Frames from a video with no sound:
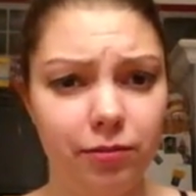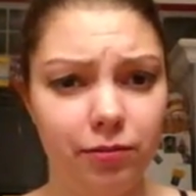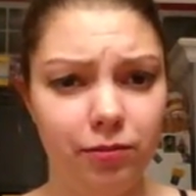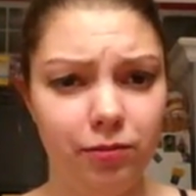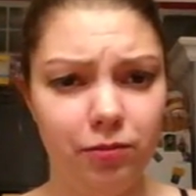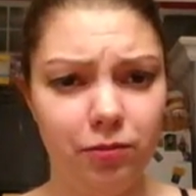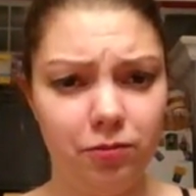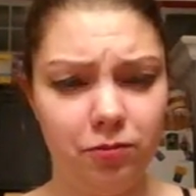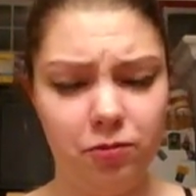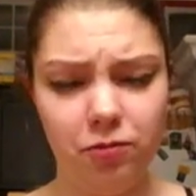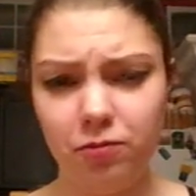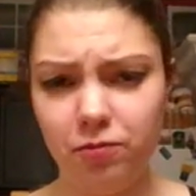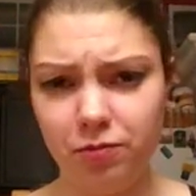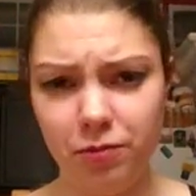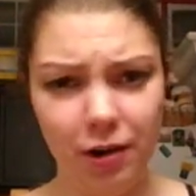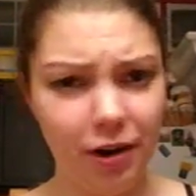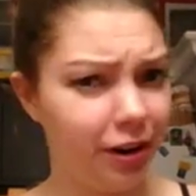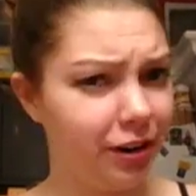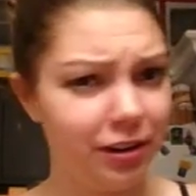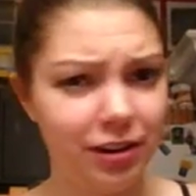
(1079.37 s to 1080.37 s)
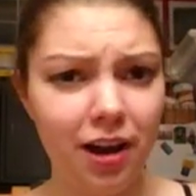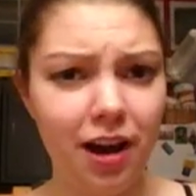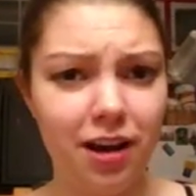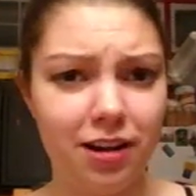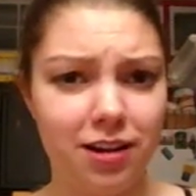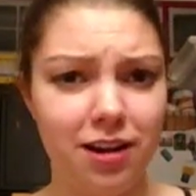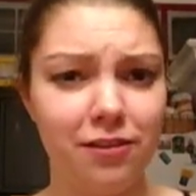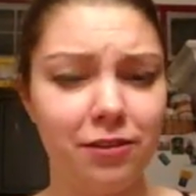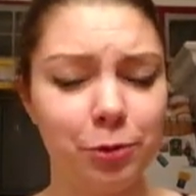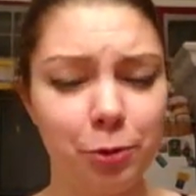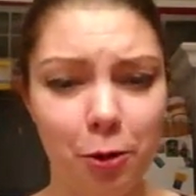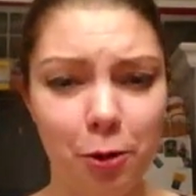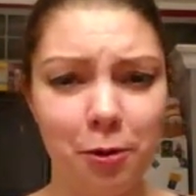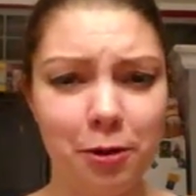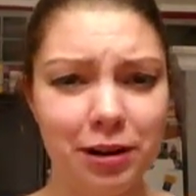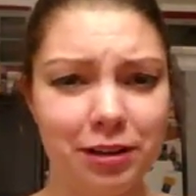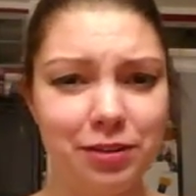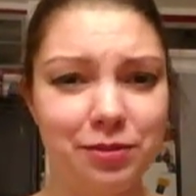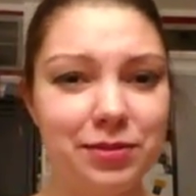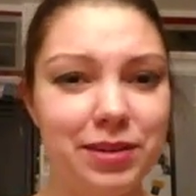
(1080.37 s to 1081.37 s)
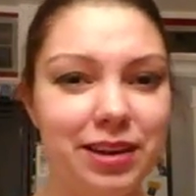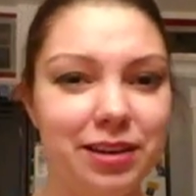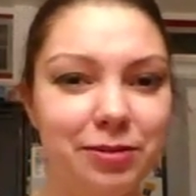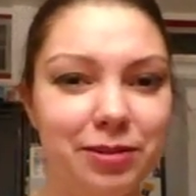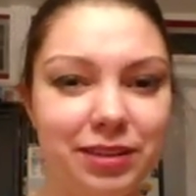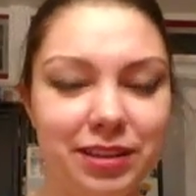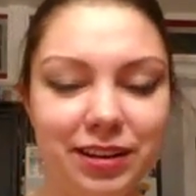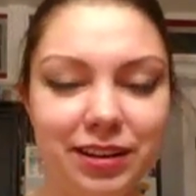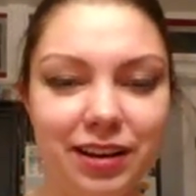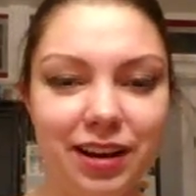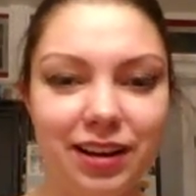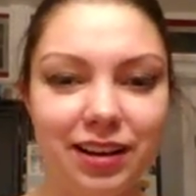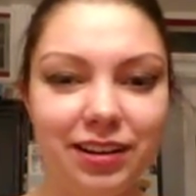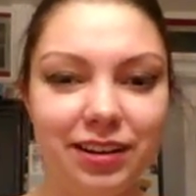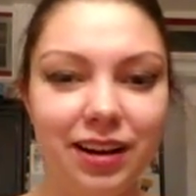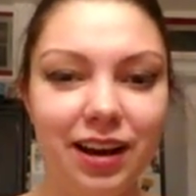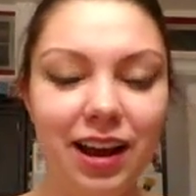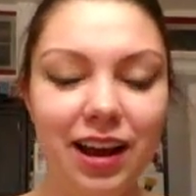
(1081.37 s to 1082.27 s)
are not comfortable with me with a gun.